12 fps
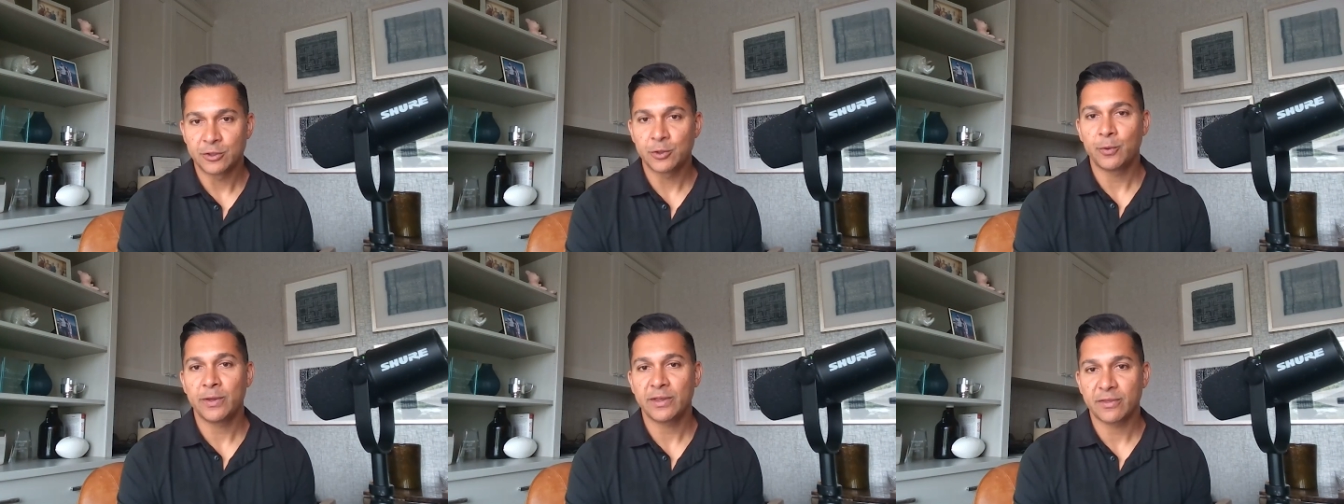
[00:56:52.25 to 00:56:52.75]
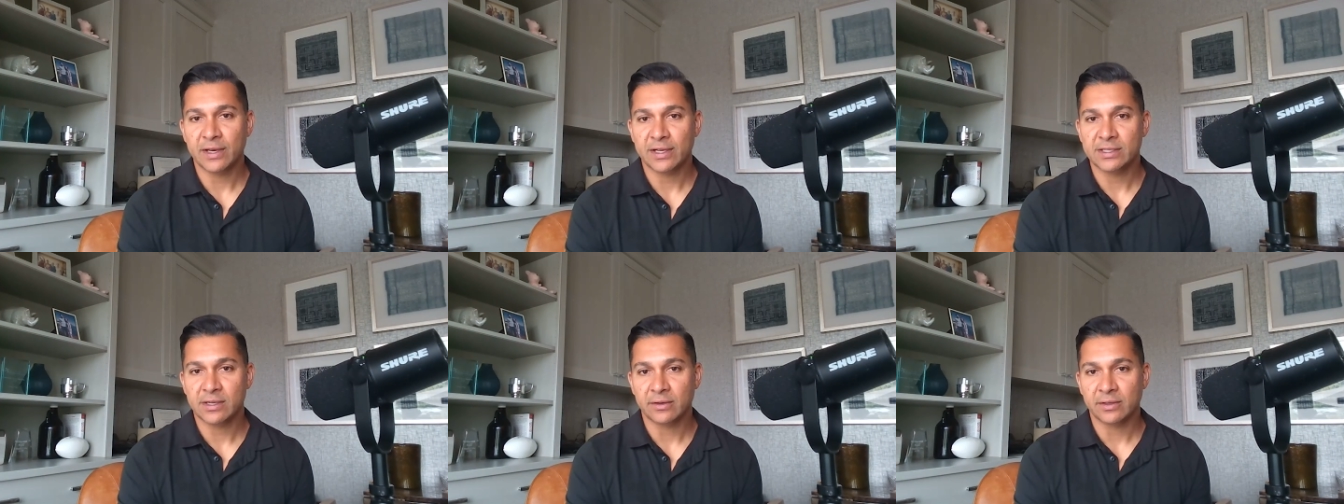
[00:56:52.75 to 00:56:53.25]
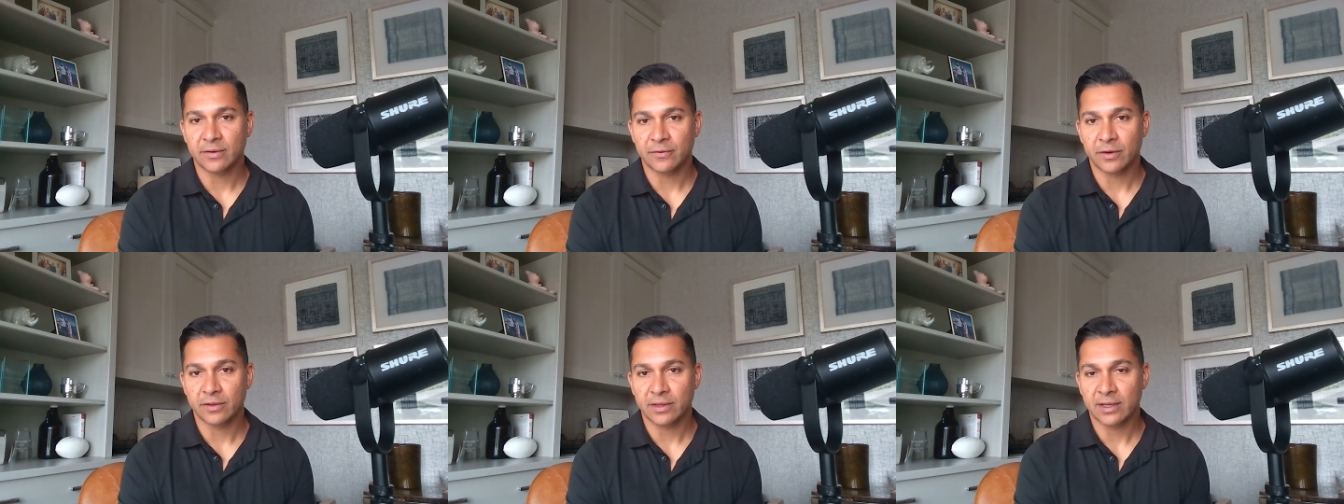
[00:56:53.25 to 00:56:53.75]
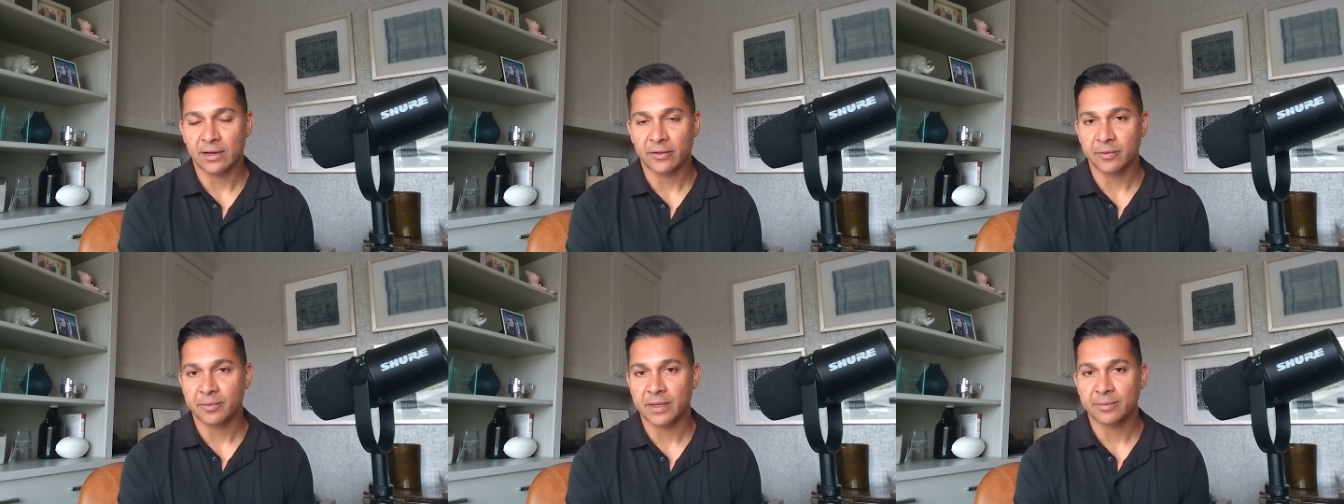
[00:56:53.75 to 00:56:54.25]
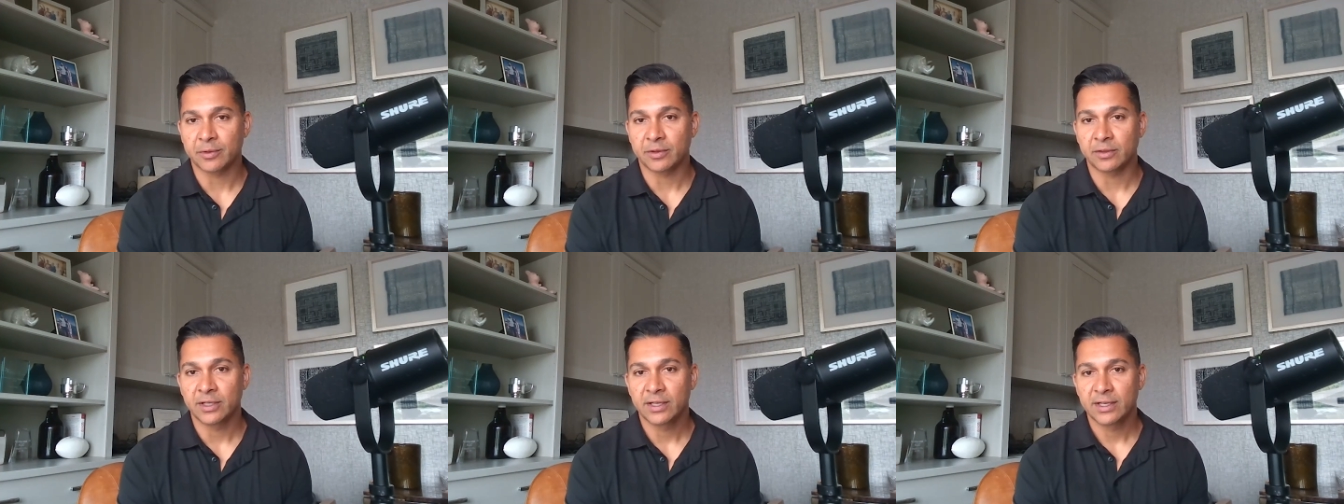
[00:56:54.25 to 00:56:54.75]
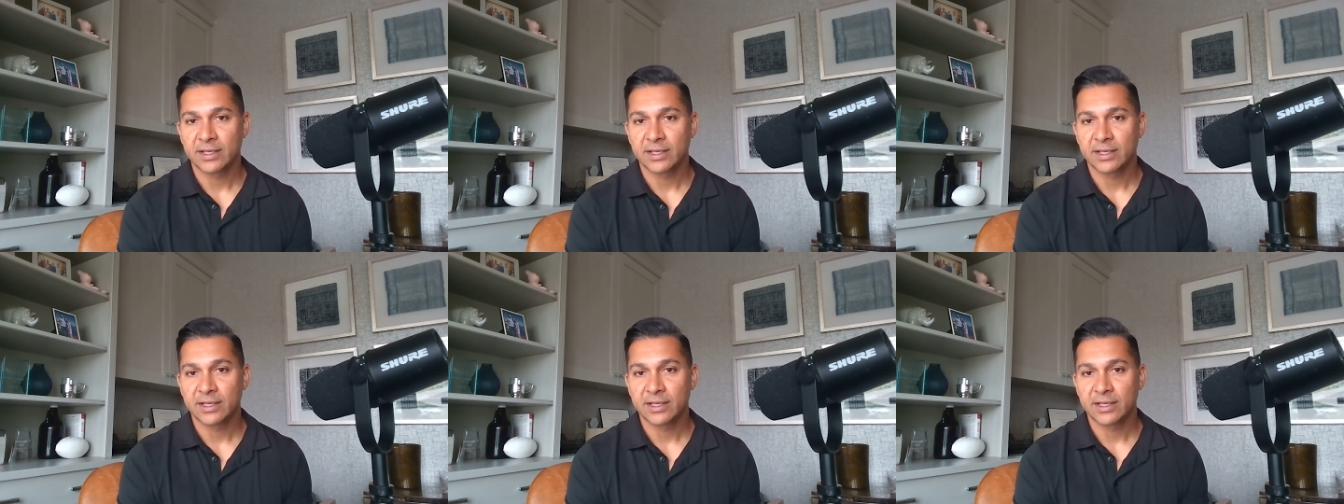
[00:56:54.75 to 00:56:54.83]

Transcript: doing things that are different than other people.